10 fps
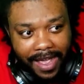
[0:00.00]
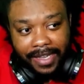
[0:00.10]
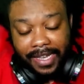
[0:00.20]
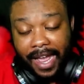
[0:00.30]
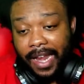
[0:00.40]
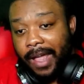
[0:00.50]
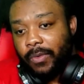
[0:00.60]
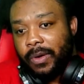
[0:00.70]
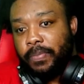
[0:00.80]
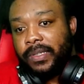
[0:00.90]
It's kind of like
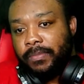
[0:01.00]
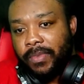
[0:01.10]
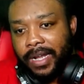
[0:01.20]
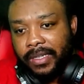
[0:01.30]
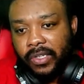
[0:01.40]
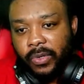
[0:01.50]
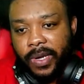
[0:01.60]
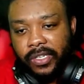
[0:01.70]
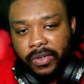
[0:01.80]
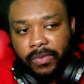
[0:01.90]
with a prison break
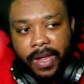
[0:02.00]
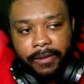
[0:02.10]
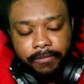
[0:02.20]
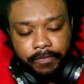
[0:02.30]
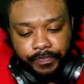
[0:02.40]
situation, right?